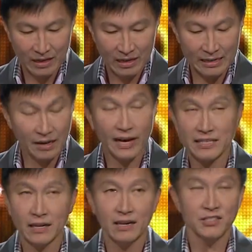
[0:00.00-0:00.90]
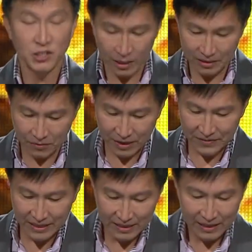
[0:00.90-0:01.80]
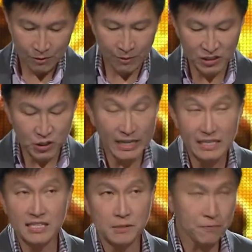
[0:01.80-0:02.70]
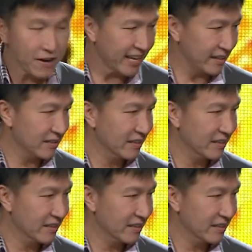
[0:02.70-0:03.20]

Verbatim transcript: Now, at the Jordan River, when Jesus prayed,